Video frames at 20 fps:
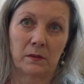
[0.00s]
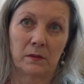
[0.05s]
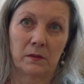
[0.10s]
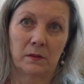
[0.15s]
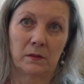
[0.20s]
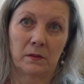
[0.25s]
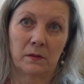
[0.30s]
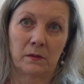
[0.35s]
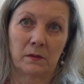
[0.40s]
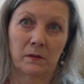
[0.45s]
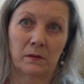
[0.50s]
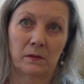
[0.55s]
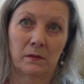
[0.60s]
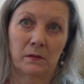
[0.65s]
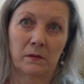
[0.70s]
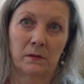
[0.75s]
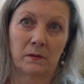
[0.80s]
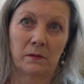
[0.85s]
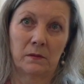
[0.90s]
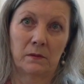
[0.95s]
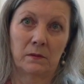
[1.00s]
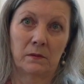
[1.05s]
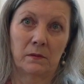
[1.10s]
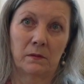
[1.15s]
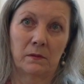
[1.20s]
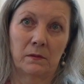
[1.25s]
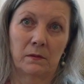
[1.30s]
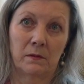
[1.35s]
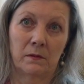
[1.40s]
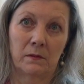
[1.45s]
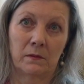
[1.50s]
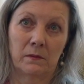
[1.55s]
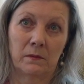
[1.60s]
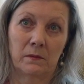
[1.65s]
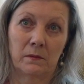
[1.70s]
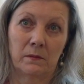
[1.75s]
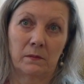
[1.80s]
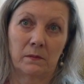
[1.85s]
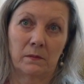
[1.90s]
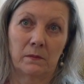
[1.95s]

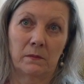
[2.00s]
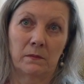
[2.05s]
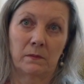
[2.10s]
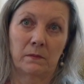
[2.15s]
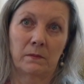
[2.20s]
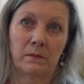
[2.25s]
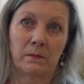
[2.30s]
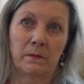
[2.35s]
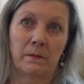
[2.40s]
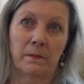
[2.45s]
(no one is talking)